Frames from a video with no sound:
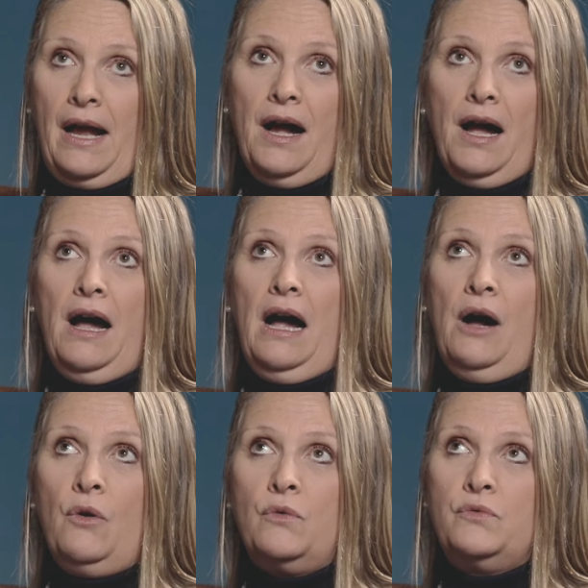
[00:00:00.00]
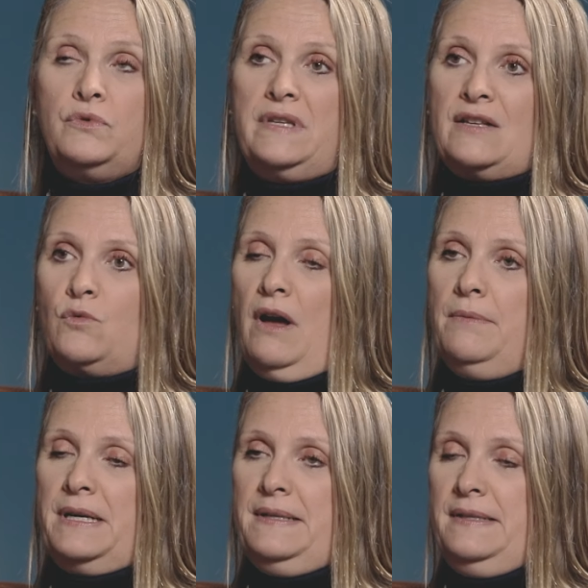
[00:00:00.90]
how does one
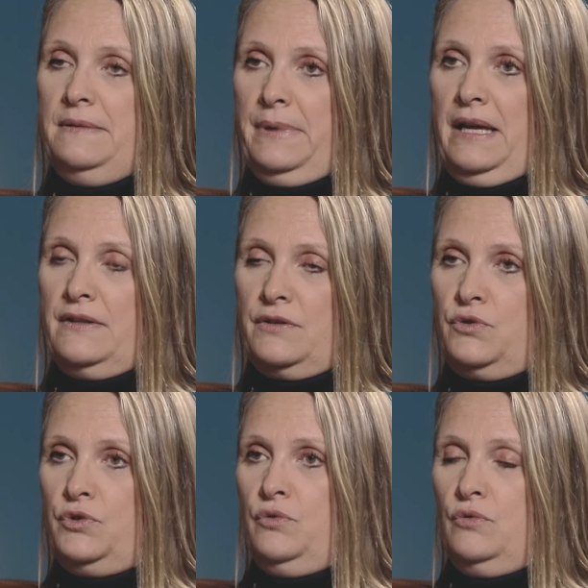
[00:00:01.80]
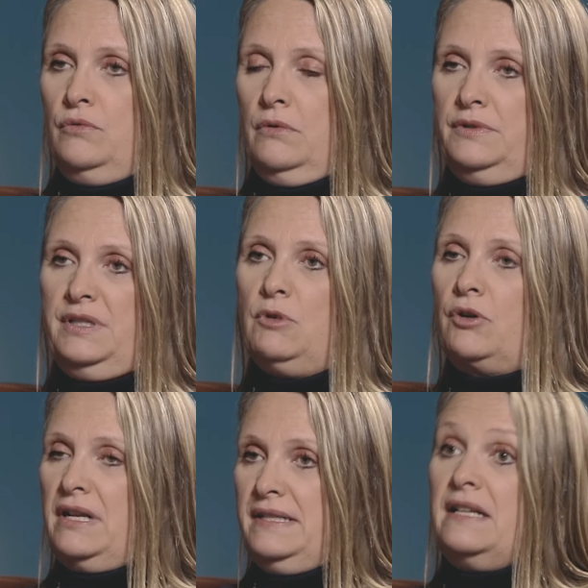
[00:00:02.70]
participate to a
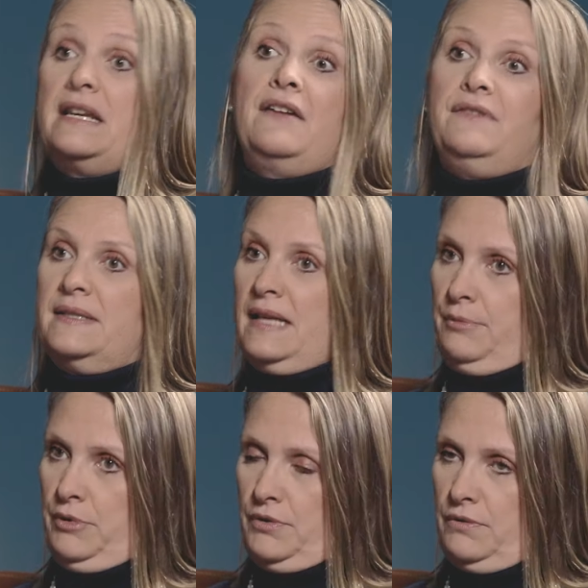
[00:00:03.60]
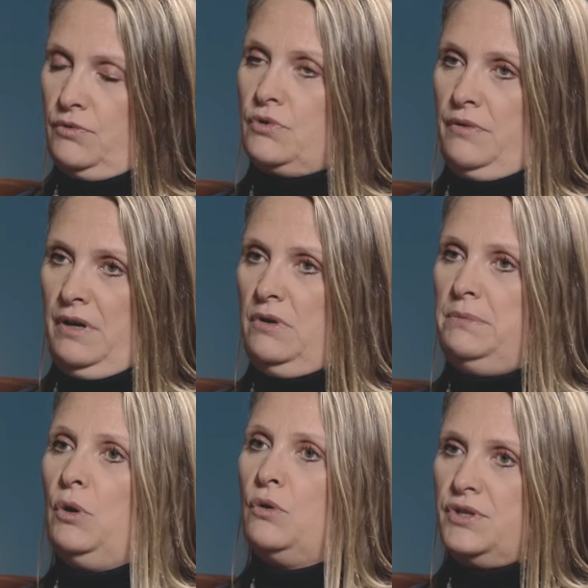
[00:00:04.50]
democratic life in Cyprus? So there will
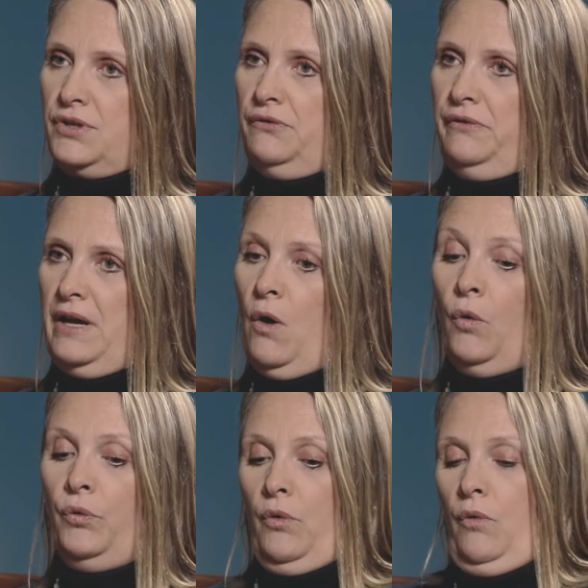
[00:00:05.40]
be a whole survey on